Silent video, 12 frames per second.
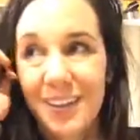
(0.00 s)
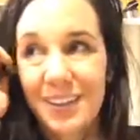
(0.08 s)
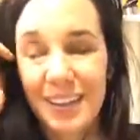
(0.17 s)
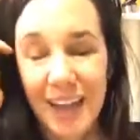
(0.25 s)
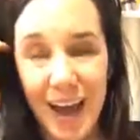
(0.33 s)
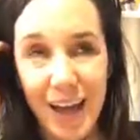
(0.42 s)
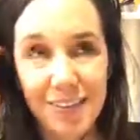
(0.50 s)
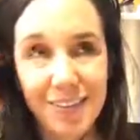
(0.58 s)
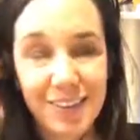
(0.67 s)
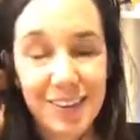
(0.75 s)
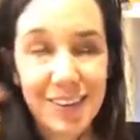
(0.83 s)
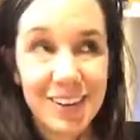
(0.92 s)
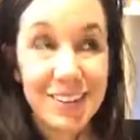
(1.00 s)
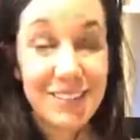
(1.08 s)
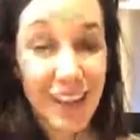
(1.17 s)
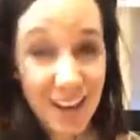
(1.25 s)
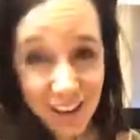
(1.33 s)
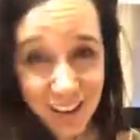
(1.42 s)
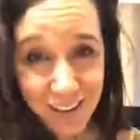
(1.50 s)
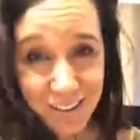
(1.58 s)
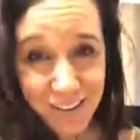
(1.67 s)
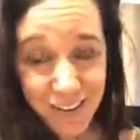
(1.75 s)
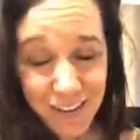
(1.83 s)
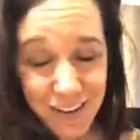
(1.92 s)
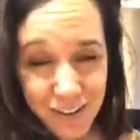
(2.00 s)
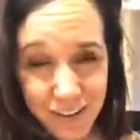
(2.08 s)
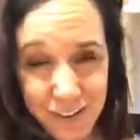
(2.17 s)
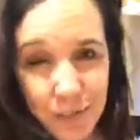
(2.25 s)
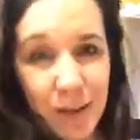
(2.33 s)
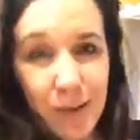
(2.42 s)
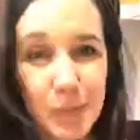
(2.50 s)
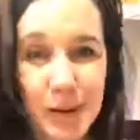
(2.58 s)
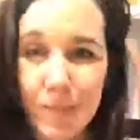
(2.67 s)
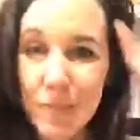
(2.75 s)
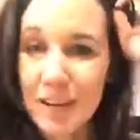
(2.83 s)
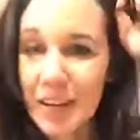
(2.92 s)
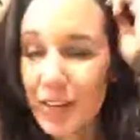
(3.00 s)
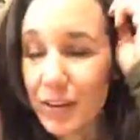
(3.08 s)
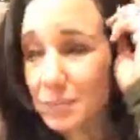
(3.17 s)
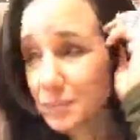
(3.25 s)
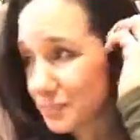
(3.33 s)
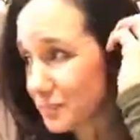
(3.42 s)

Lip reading: the last 10 years, 11 years since my husband and I have been together,